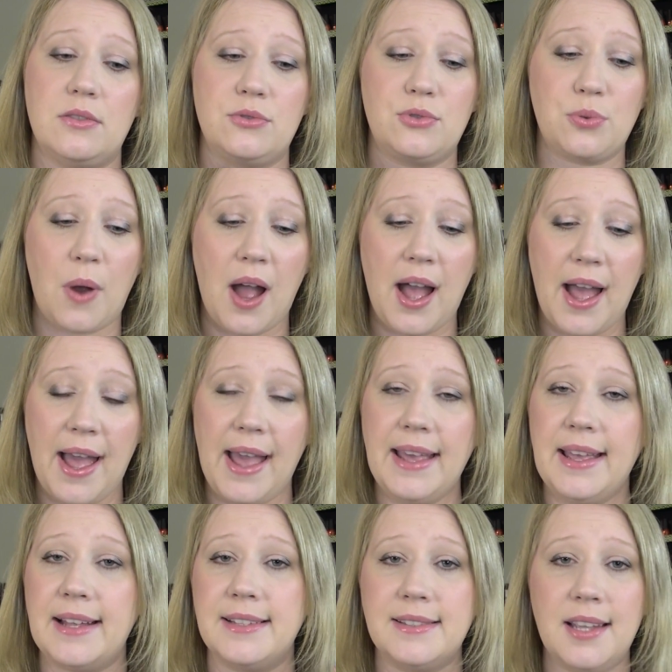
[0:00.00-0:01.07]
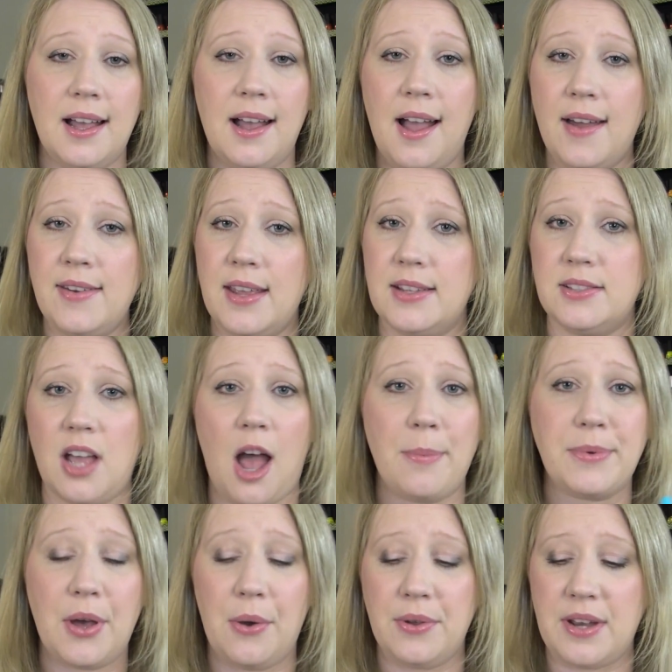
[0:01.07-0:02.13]
dry and done and
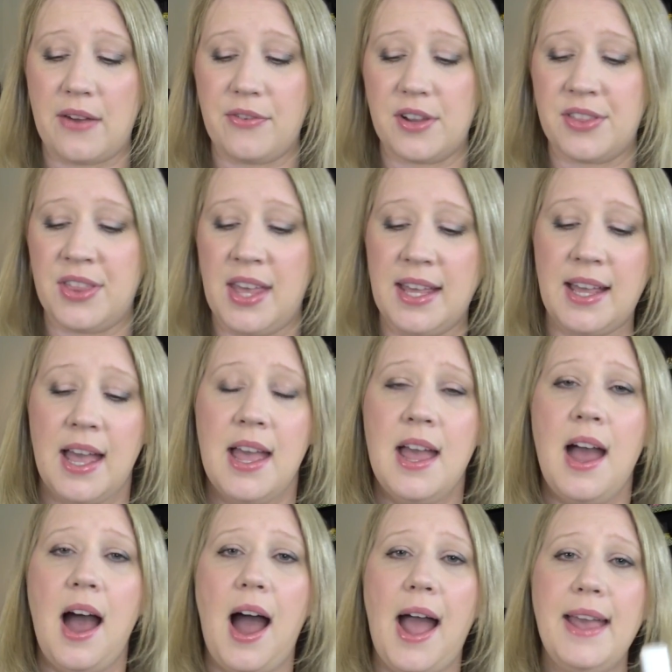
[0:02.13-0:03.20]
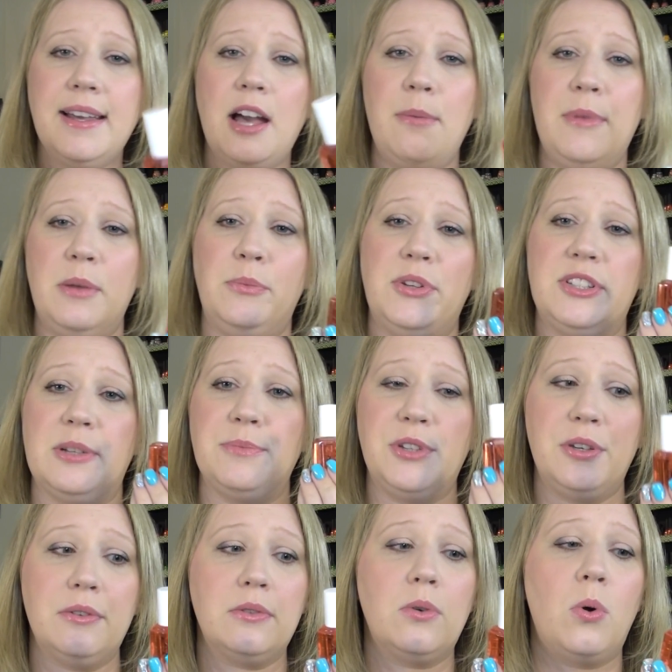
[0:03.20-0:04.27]
top coat and everything, I come in with some
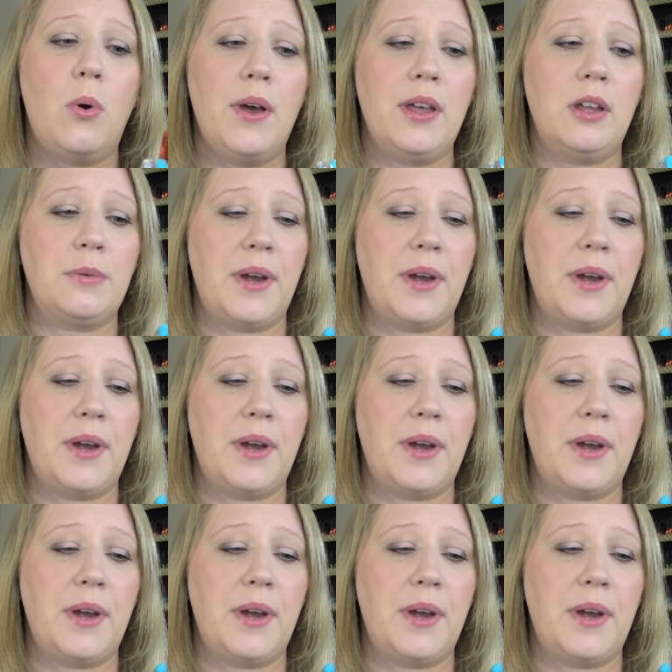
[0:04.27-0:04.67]
cuticle oil.